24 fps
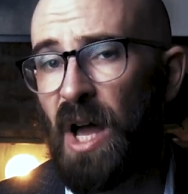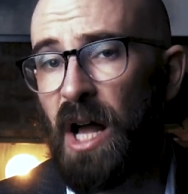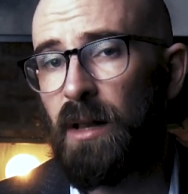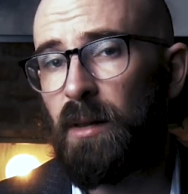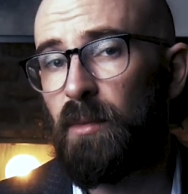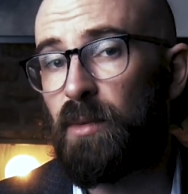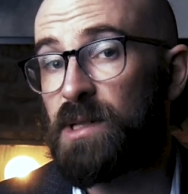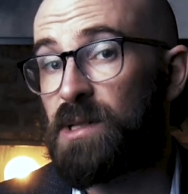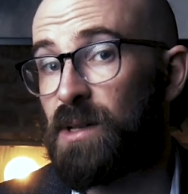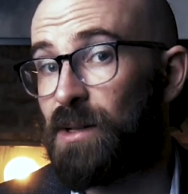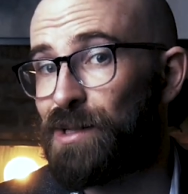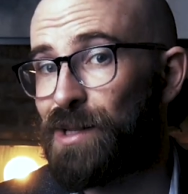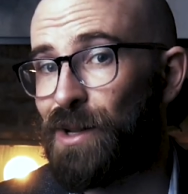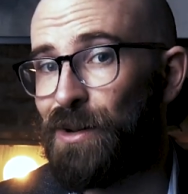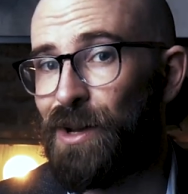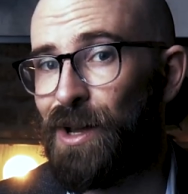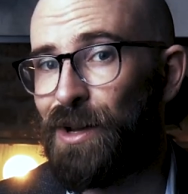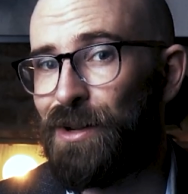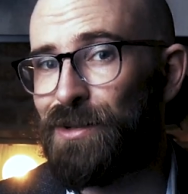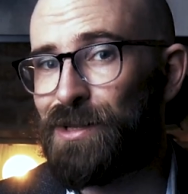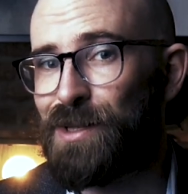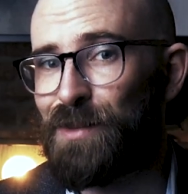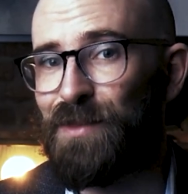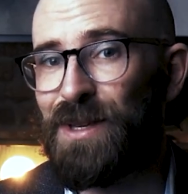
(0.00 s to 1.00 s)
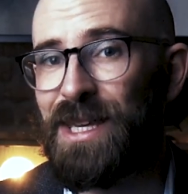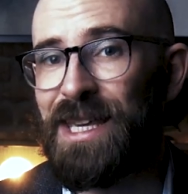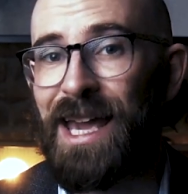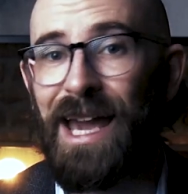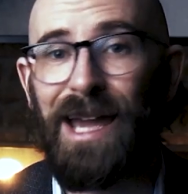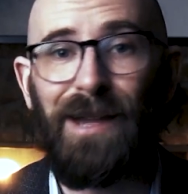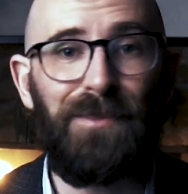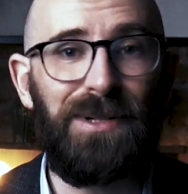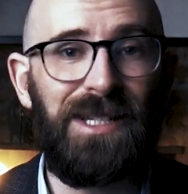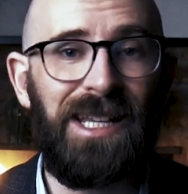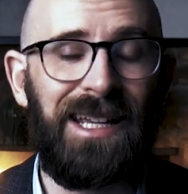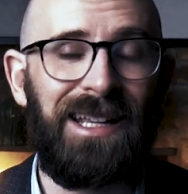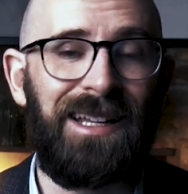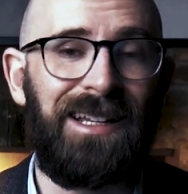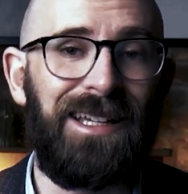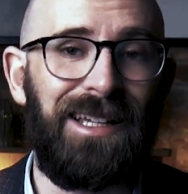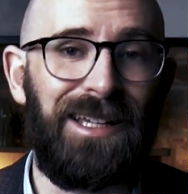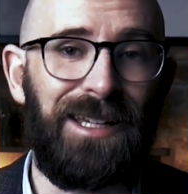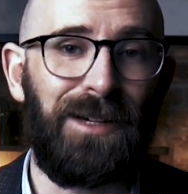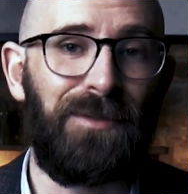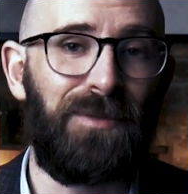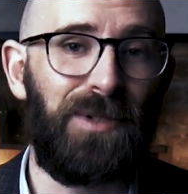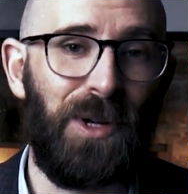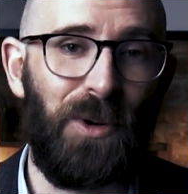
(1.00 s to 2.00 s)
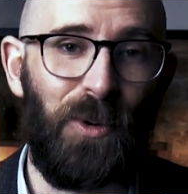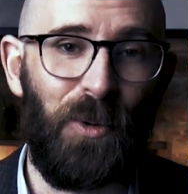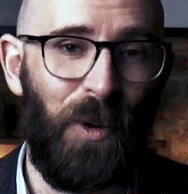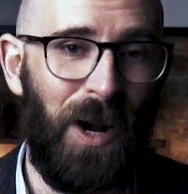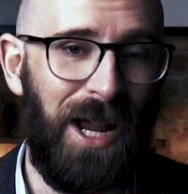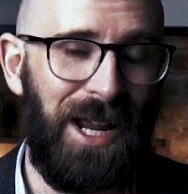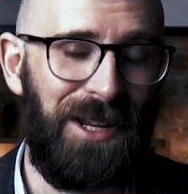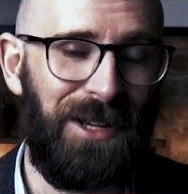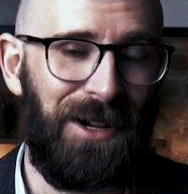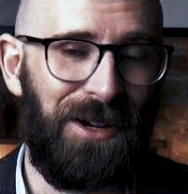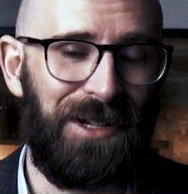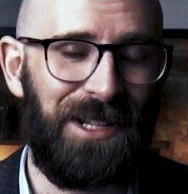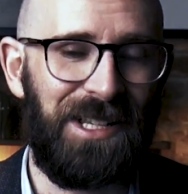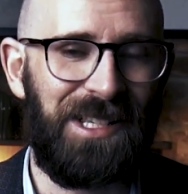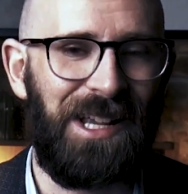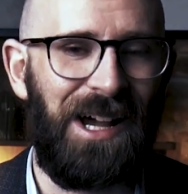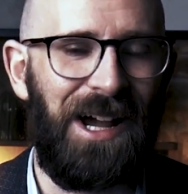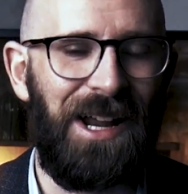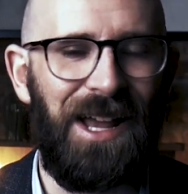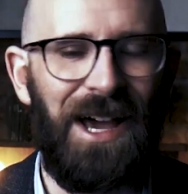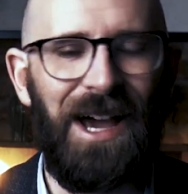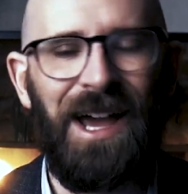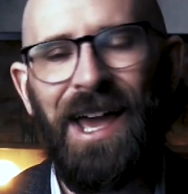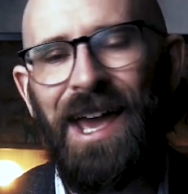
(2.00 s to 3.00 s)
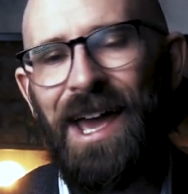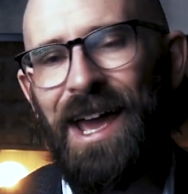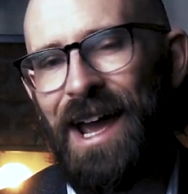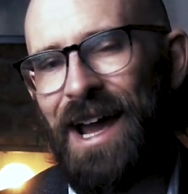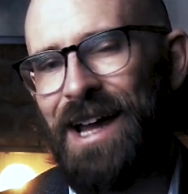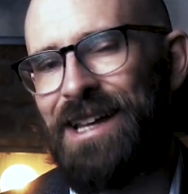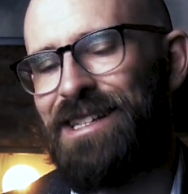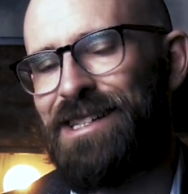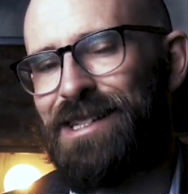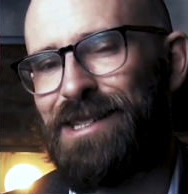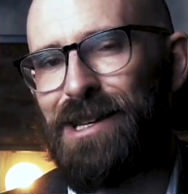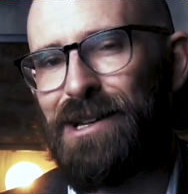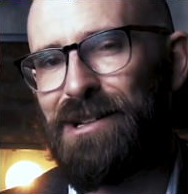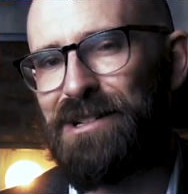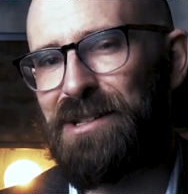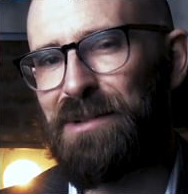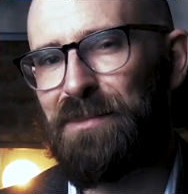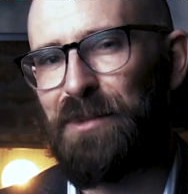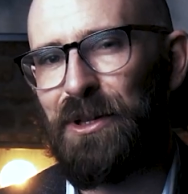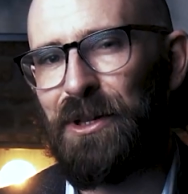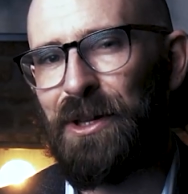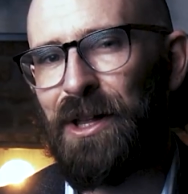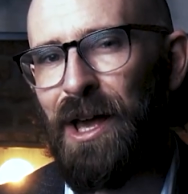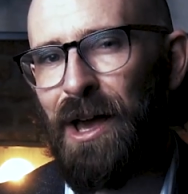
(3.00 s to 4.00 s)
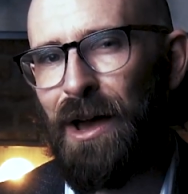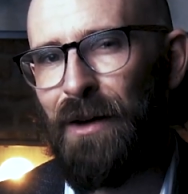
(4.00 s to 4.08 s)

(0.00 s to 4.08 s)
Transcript: Hull was also known to be a particularly gifted radio designer and is notable